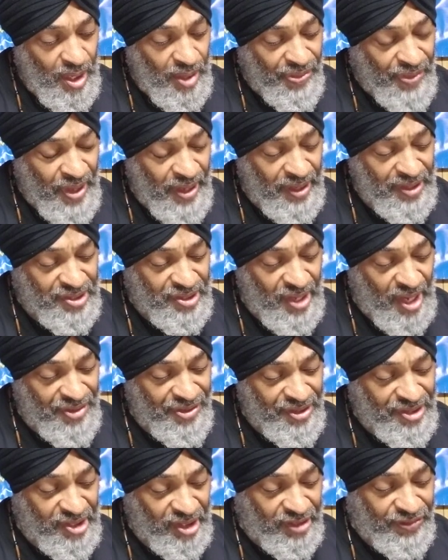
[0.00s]
Then it says,
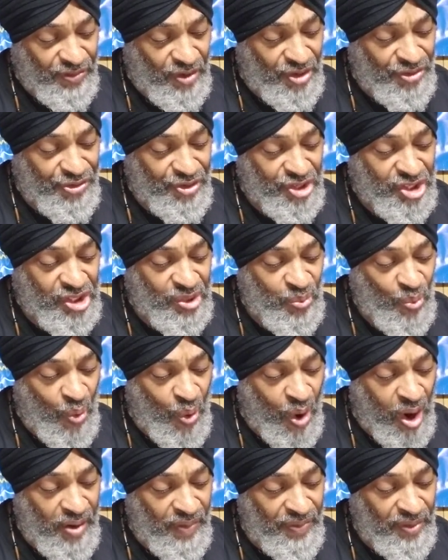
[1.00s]
the 6th verse, the
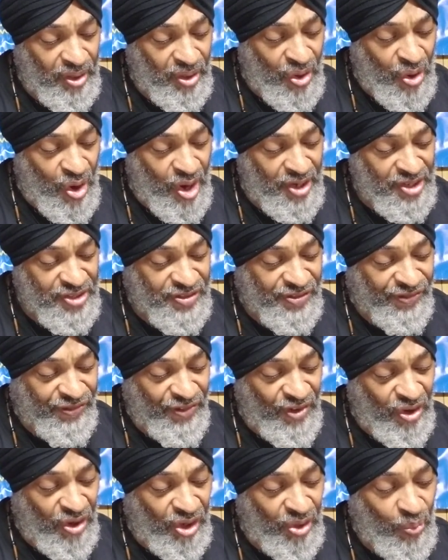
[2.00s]
sword of the Lord is
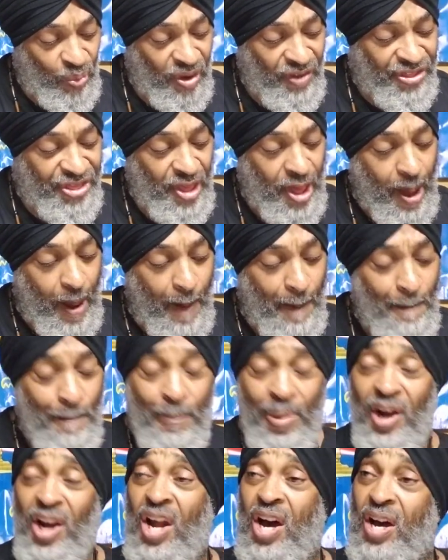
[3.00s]
filled with
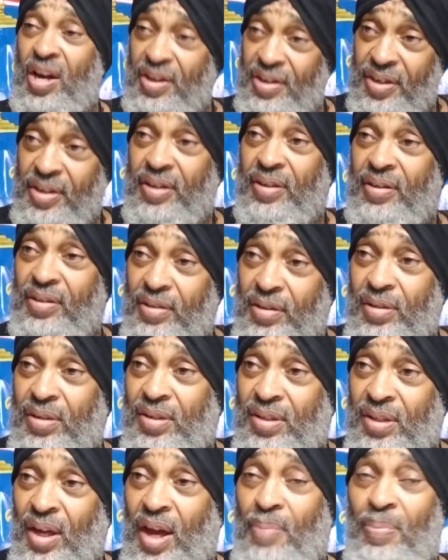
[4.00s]
blood.
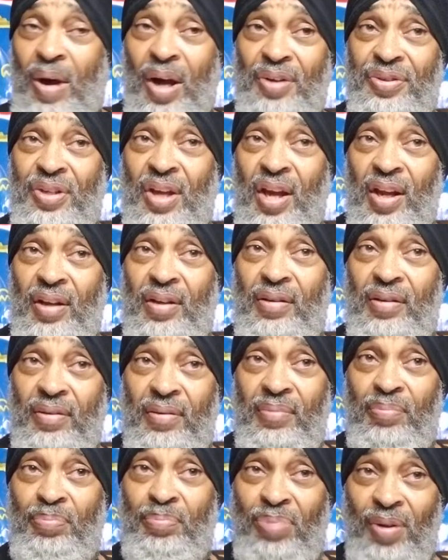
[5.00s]
Say, how about that?
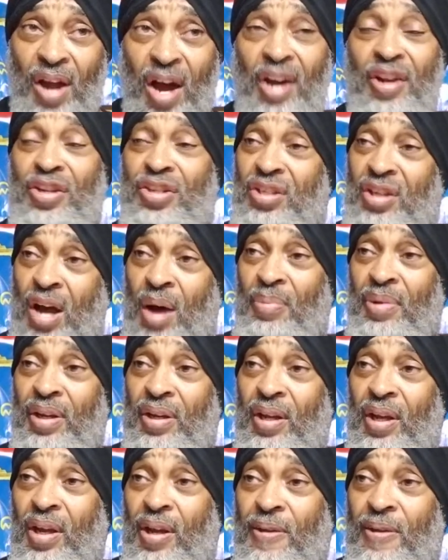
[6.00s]
Blood is coming.